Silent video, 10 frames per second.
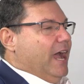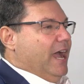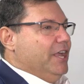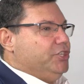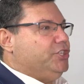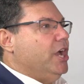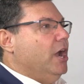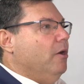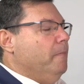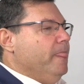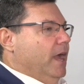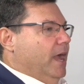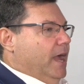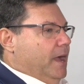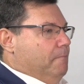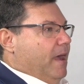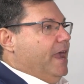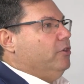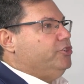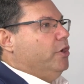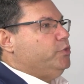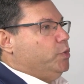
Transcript: uh, so, uh, Michael Jones